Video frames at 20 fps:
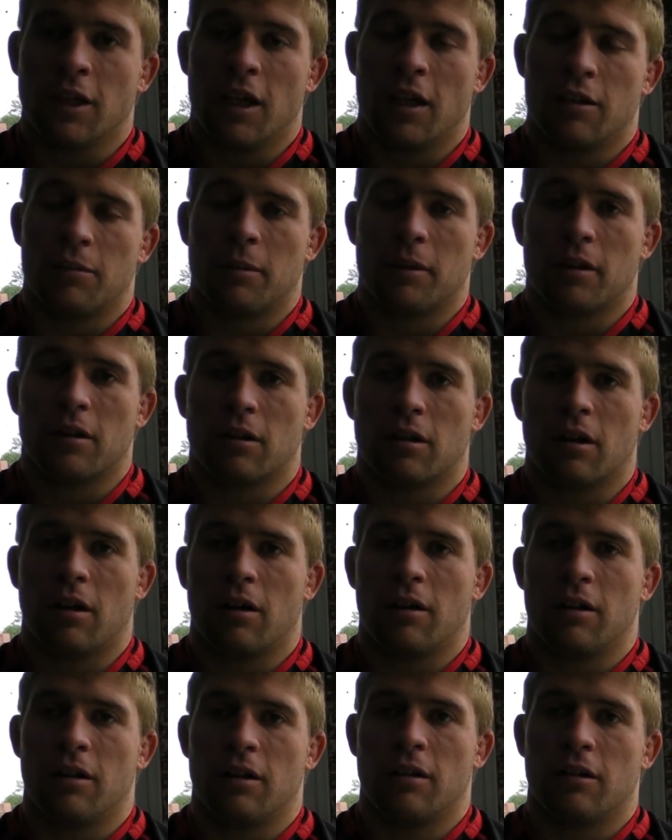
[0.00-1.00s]
Yeah, he's been a good
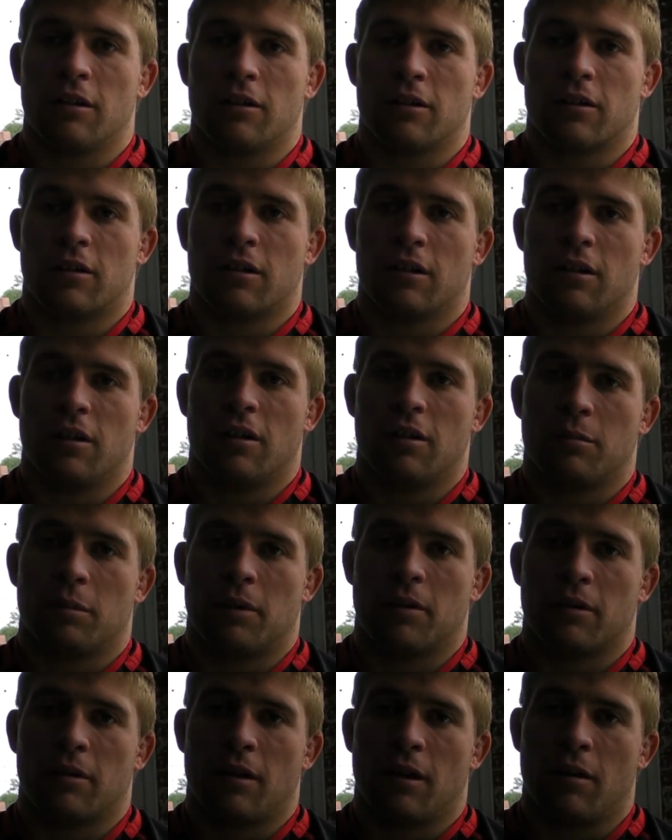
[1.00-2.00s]
guy. You know, he's
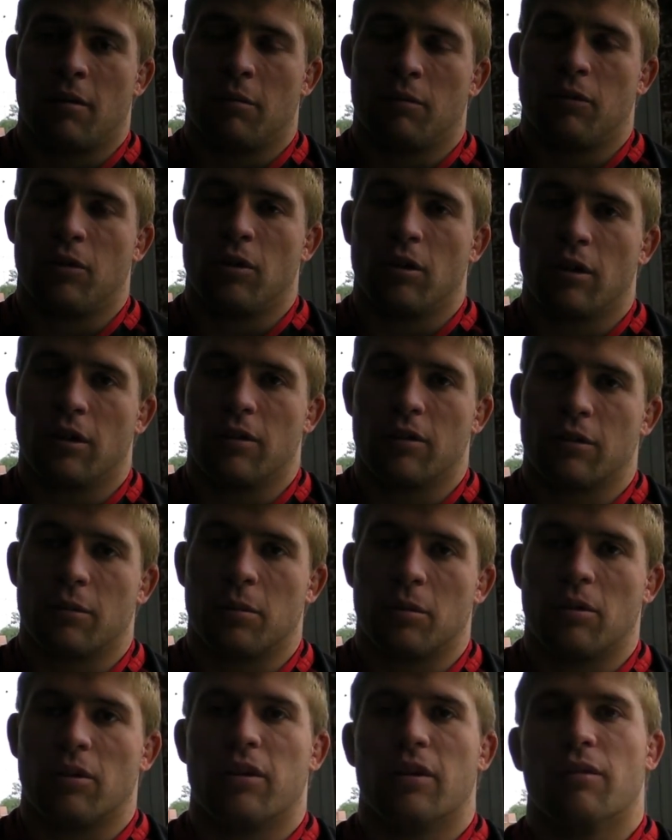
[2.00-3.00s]
been helpful and
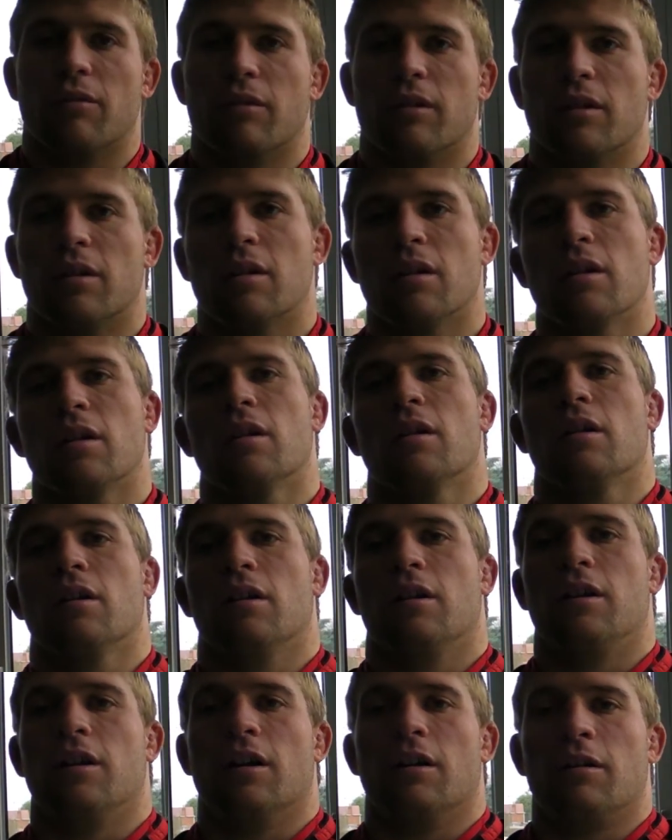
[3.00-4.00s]
supportive, and
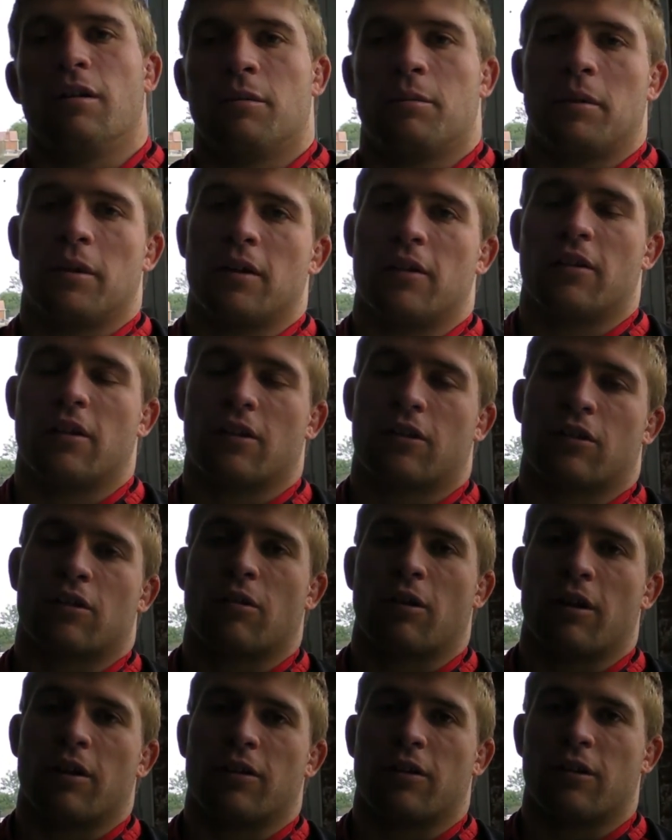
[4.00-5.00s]
you know, it's
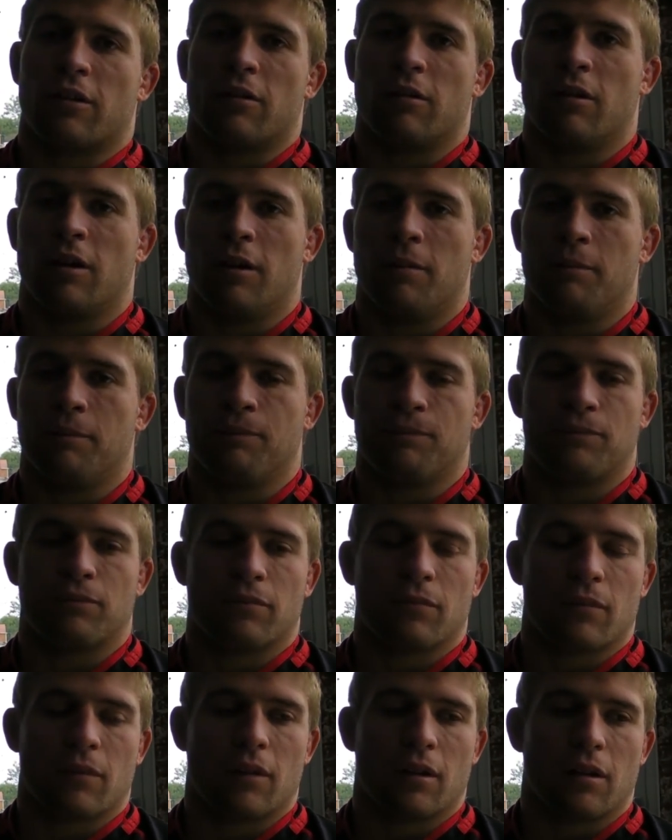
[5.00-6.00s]
great to
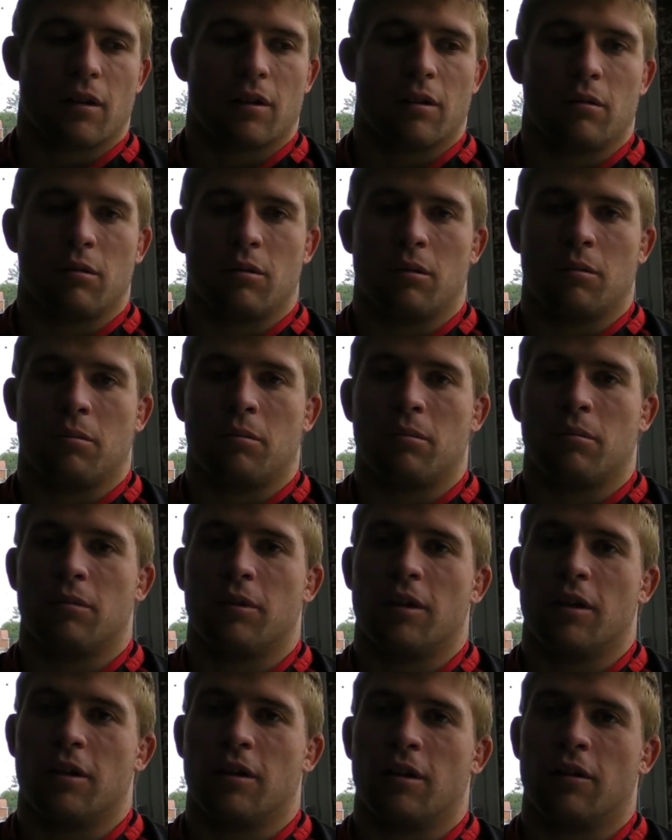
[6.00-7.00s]

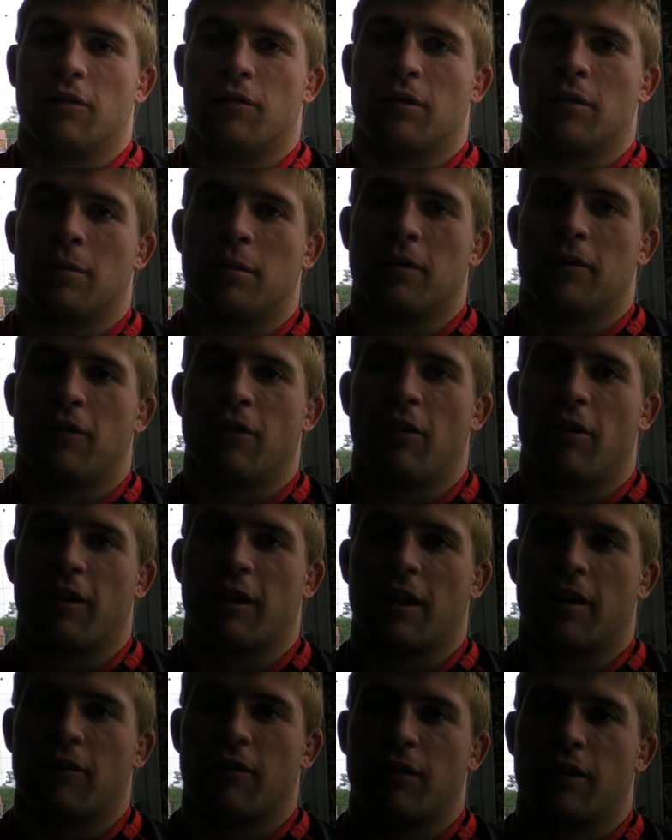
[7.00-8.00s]
hopefully be fighting
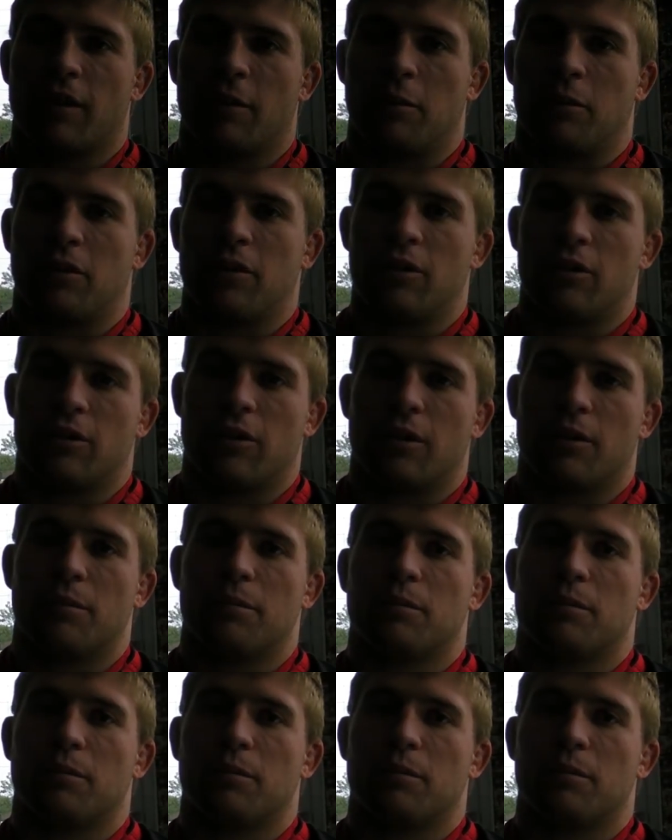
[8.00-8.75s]
out for the number two shirt.